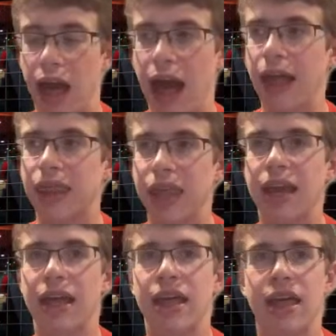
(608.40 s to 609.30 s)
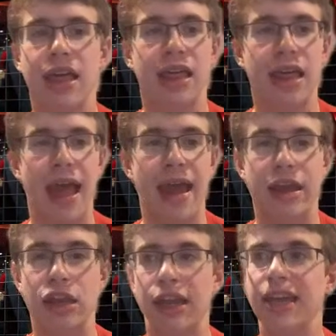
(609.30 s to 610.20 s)
I think,
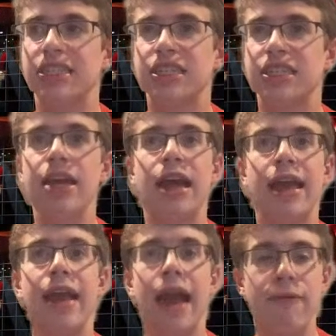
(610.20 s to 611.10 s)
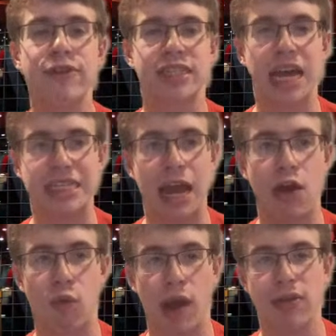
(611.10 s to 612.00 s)
and he emphasized
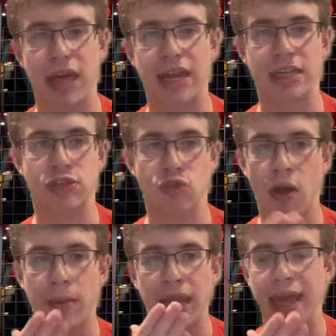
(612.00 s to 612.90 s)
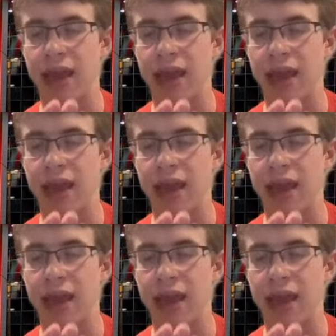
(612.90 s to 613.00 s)
how rare that is. Normally,